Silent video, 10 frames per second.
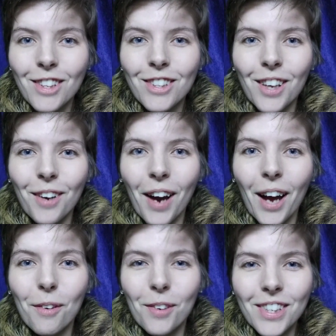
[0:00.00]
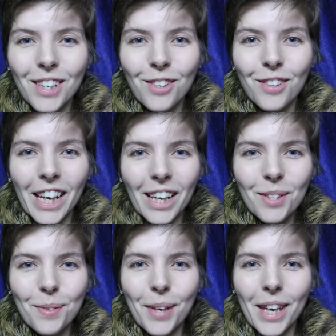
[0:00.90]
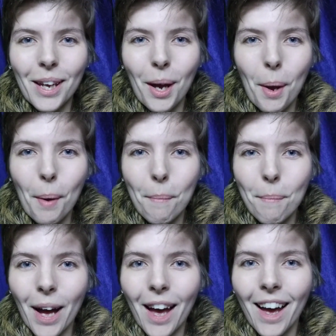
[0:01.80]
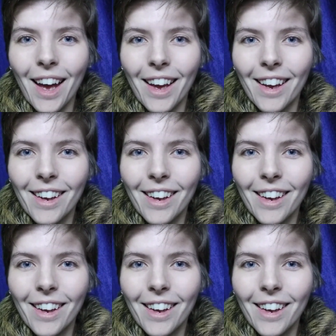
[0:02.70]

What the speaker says: So I will see you next week. Bye.